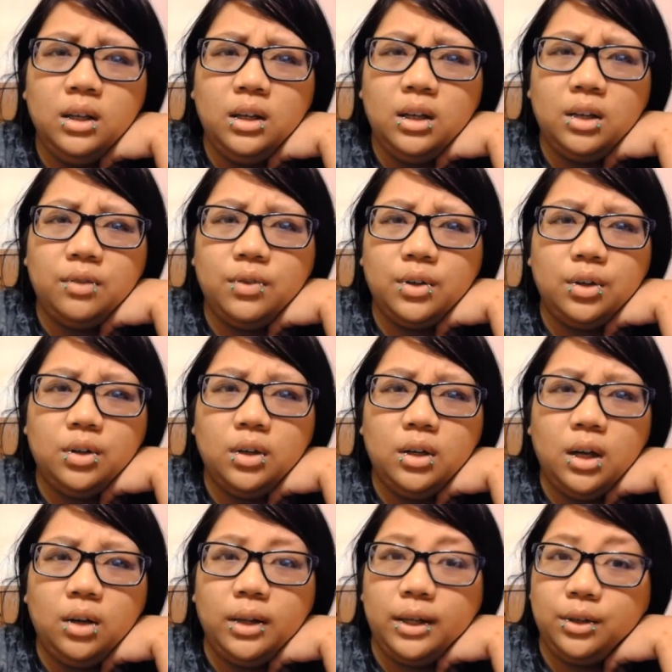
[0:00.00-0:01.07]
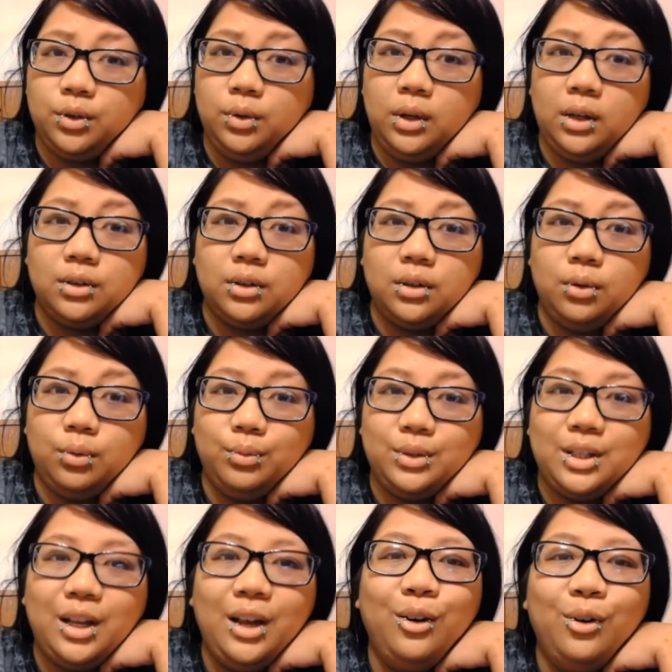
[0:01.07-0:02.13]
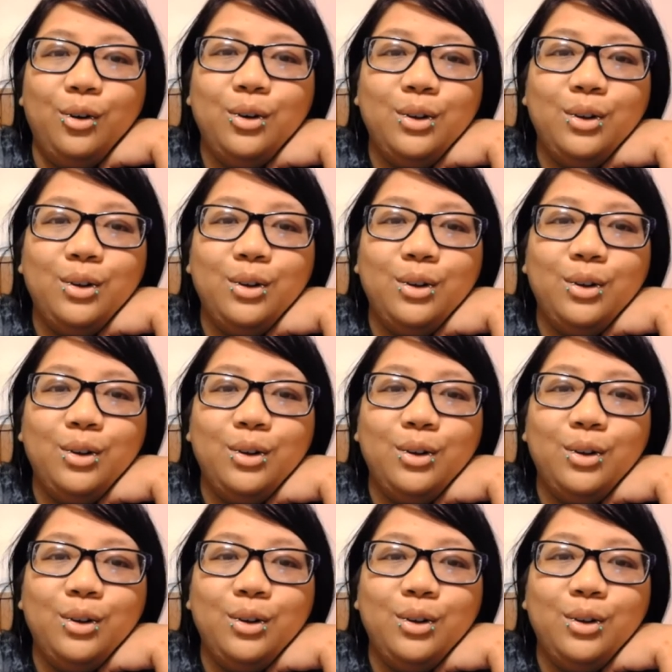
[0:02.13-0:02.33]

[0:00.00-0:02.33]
figured it out like 2 days ago. So